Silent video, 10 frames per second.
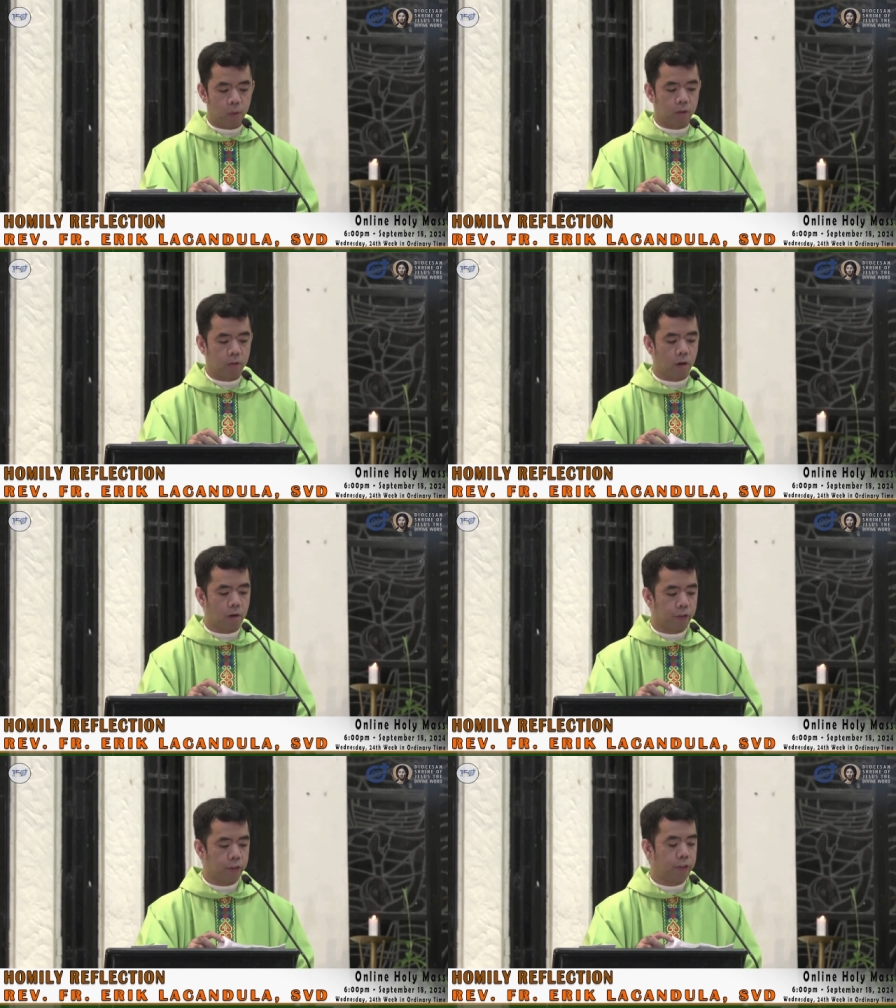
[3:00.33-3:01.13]

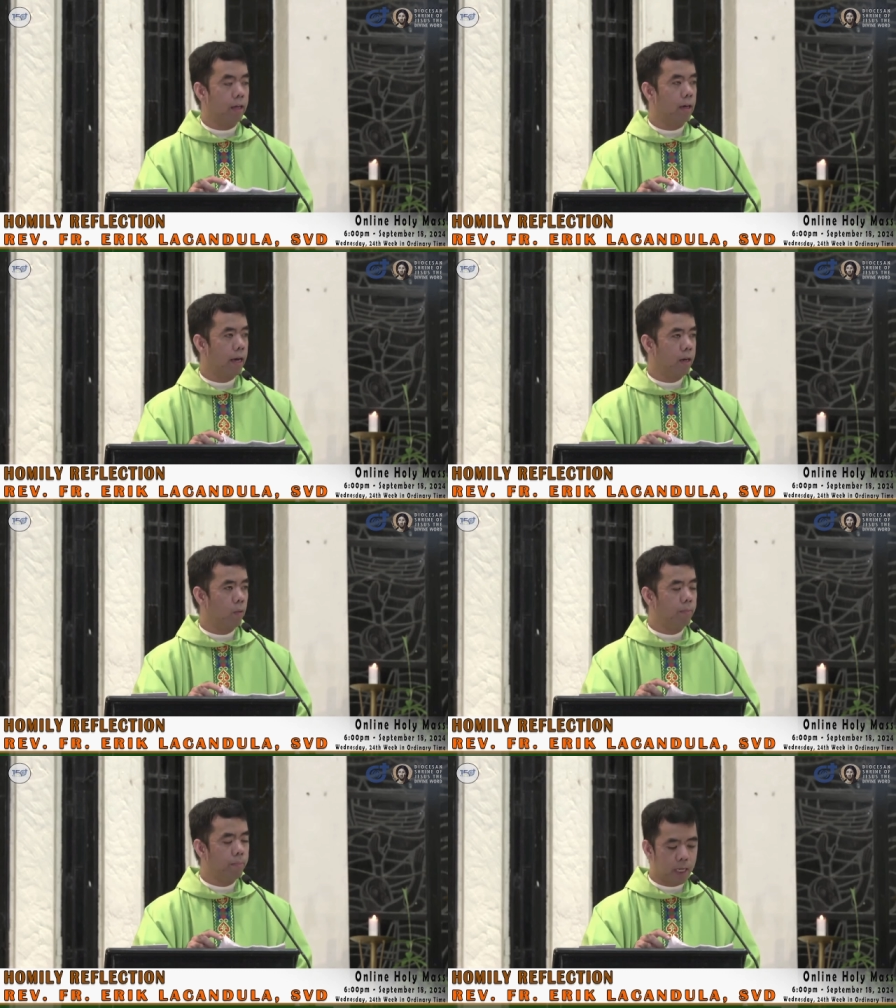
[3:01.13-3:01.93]
growth and
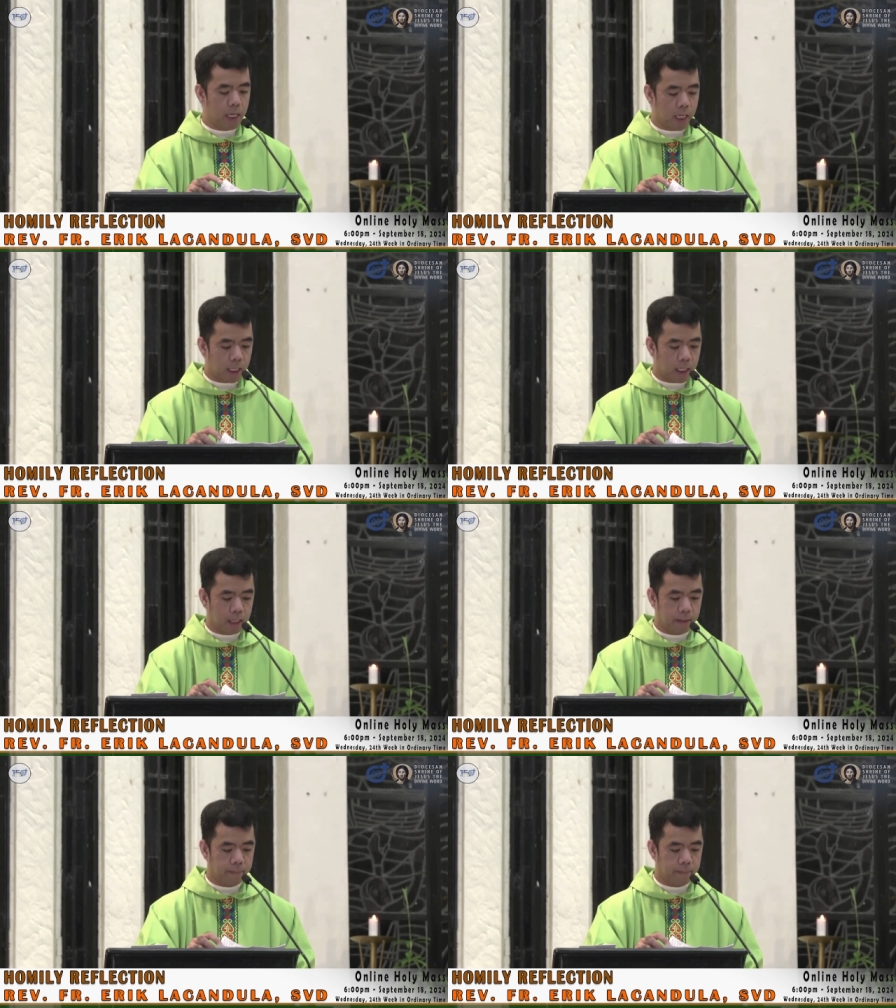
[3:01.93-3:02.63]
well-being,